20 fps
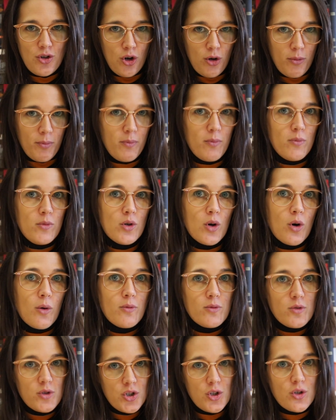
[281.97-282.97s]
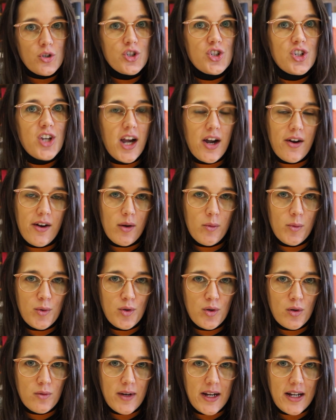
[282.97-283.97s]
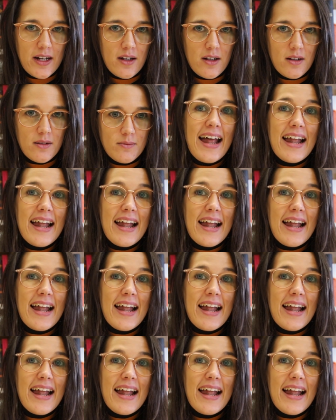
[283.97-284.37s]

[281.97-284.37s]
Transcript: you're sharing with your reader.